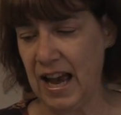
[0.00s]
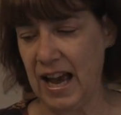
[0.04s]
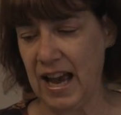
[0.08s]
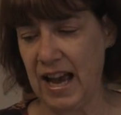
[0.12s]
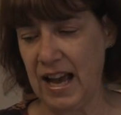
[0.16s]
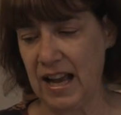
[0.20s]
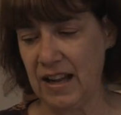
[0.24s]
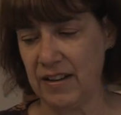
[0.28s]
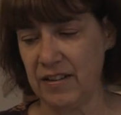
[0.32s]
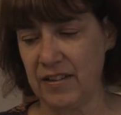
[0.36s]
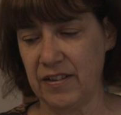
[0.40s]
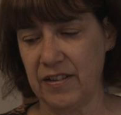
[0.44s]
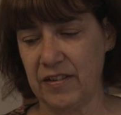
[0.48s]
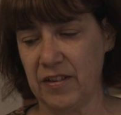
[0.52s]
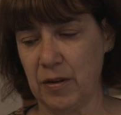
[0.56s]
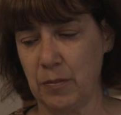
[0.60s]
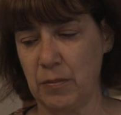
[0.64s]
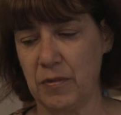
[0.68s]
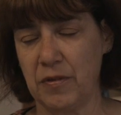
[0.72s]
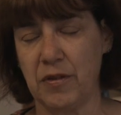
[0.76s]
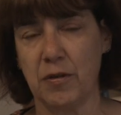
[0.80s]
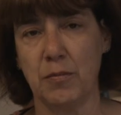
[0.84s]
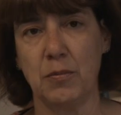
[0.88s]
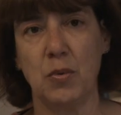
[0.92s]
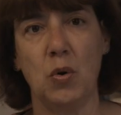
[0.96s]
and some
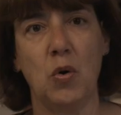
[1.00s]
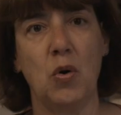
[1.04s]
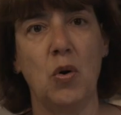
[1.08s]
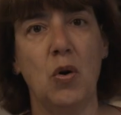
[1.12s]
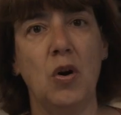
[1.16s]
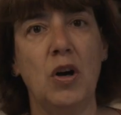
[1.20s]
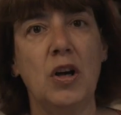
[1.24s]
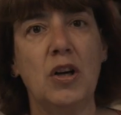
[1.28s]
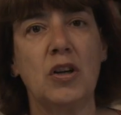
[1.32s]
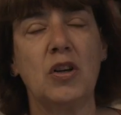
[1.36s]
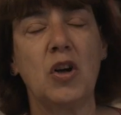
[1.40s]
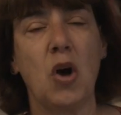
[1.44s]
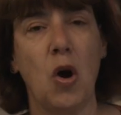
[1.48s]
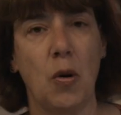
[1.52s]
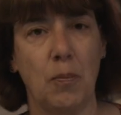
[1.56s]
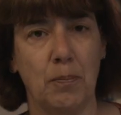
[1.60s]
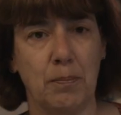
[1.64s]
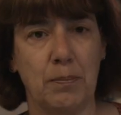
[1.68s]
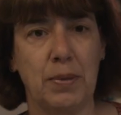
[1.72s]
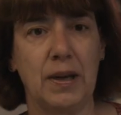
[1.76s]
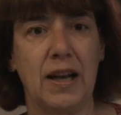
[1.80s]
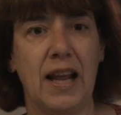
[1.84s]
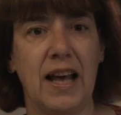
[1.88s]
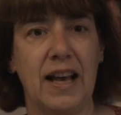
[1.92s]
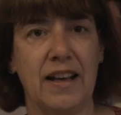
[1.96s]
of the more
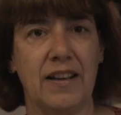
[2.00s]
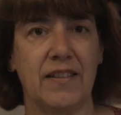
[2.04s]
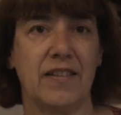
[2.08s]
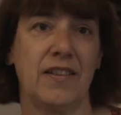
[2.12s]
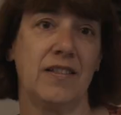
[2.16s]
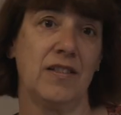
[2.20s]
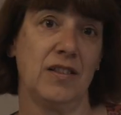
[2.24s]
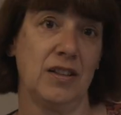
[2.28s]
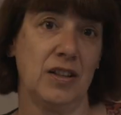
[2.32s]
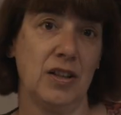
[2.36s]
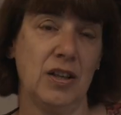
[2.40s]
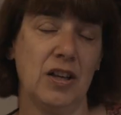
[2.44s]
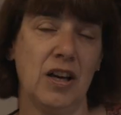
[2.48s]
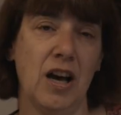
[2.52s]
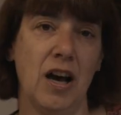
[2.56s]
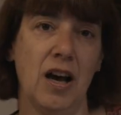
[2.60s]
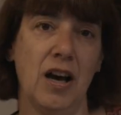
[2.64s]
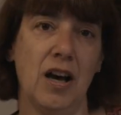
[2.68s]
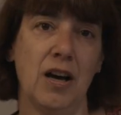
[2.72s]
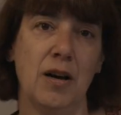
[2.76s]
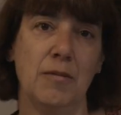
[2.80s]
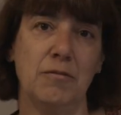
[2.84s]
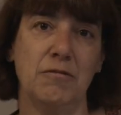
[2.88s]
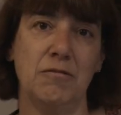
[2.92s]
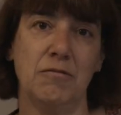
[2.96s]
complex
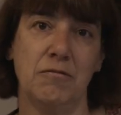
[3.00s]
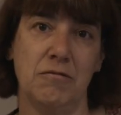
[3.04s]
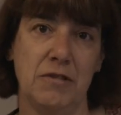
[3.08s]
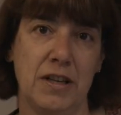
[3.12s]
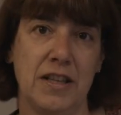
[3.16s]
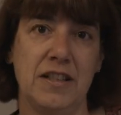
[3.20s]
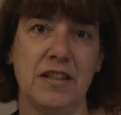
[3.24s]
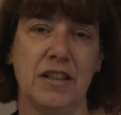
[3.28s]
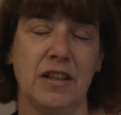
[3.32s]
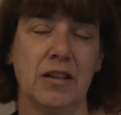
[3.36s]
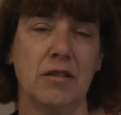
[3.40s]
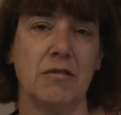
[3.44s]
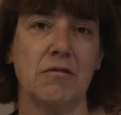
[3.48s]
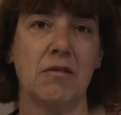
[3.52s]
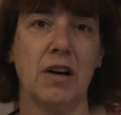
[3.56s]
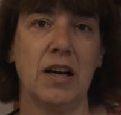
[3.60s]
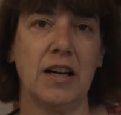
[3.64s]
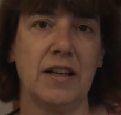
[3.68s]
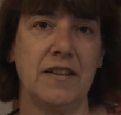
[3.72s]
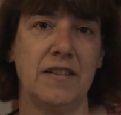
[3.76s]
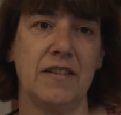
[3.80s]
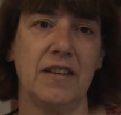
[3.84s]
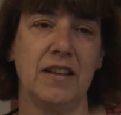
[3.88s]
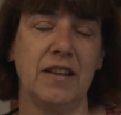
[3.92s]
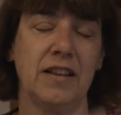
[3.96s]
reading and
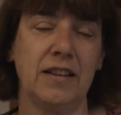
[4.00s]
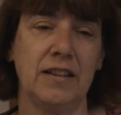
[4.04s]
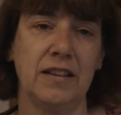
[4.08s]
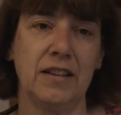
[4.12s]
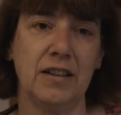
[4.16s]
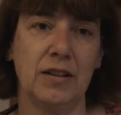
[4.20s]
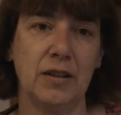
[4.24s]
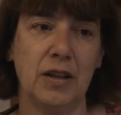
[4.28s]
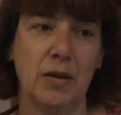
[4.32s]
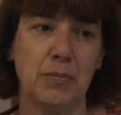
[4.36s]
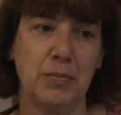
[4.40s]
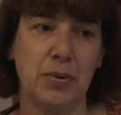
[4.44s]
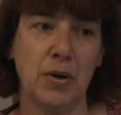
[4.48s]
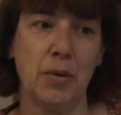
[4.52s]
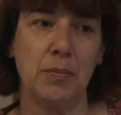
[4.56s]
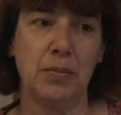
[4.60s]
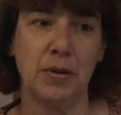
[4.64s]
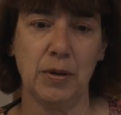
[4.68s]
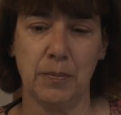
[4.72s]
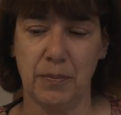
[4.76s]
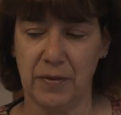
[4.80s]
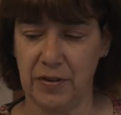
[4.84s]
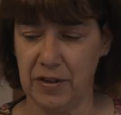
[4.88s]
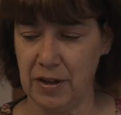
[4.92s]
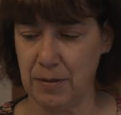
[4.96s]
writing
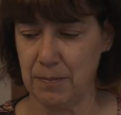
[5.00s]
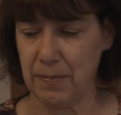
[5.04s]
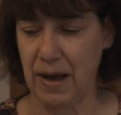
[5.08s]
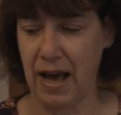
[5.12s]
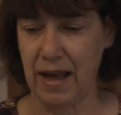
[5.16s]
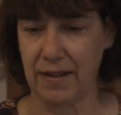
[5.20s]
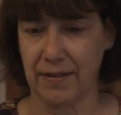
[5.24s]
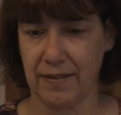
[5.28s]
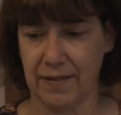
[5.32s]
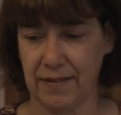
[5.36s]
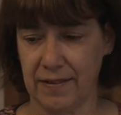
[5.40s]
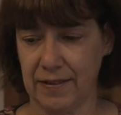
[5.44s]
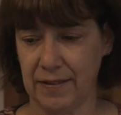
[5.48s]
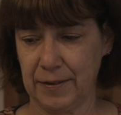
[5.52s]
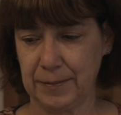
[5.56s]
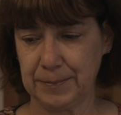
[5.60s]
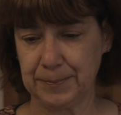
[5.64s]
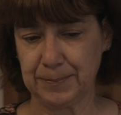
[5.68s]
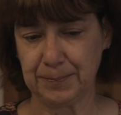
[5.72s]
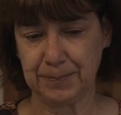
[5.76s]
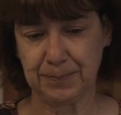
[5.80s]
problems in maths.